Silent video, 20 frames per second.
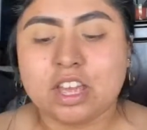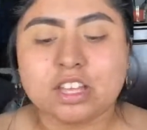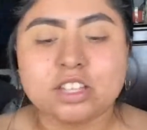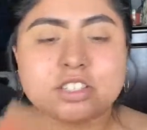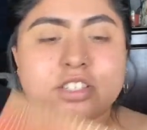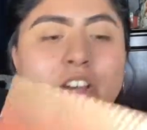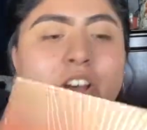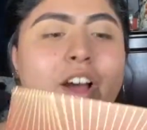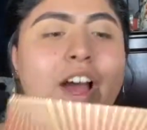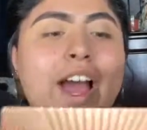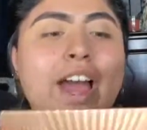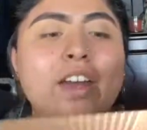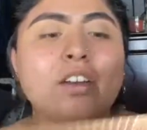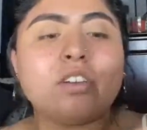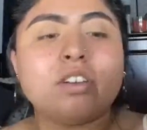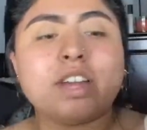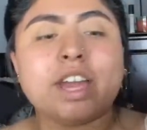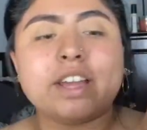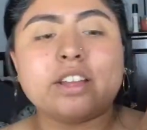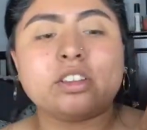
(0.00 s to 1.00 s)
So I
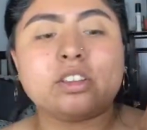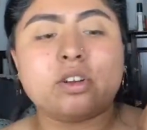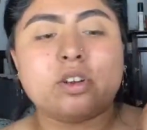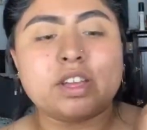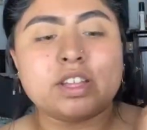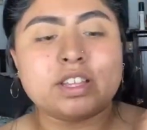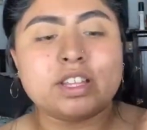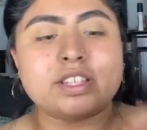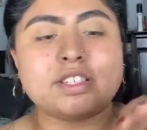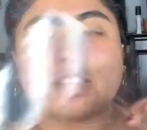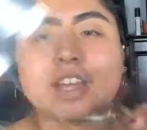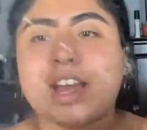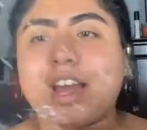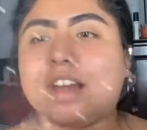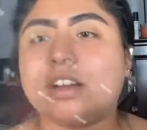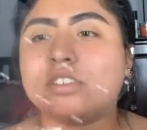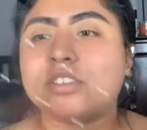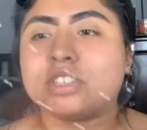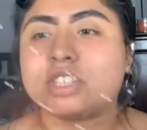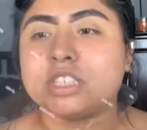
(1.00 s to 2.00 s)
don't like throwing this
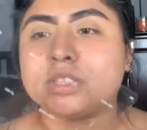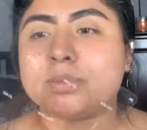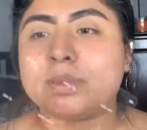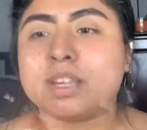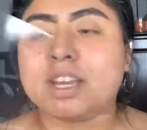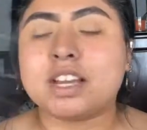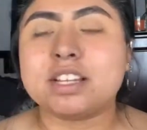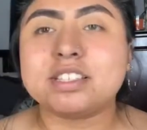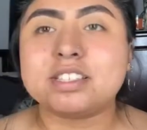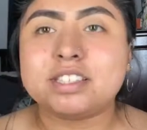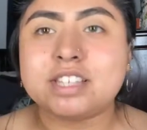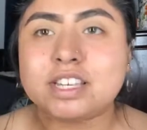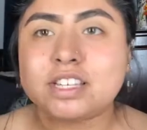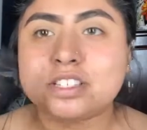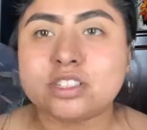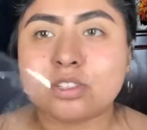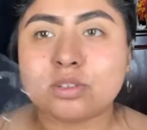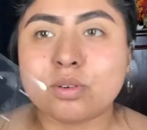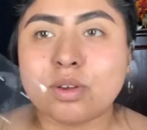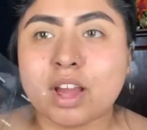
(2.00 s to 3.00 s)
out just because these
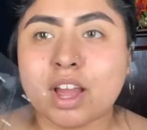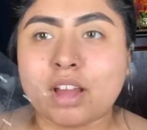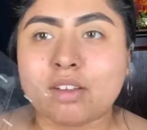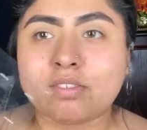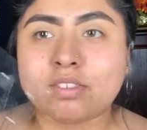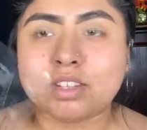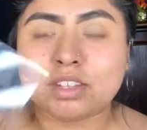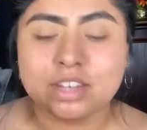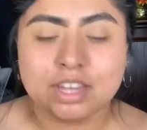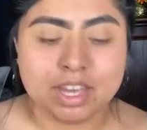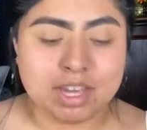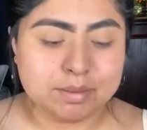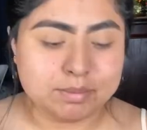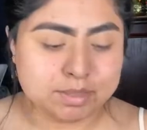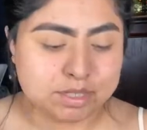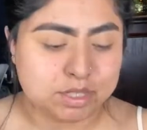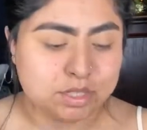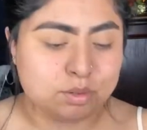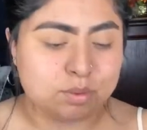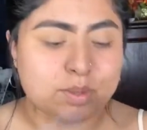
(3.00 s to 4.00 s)
do have the
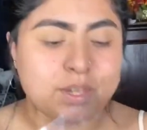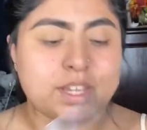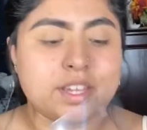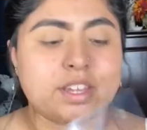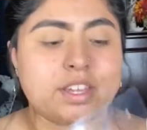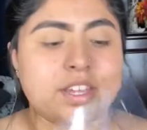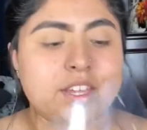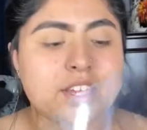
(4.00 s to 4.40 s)
names to it.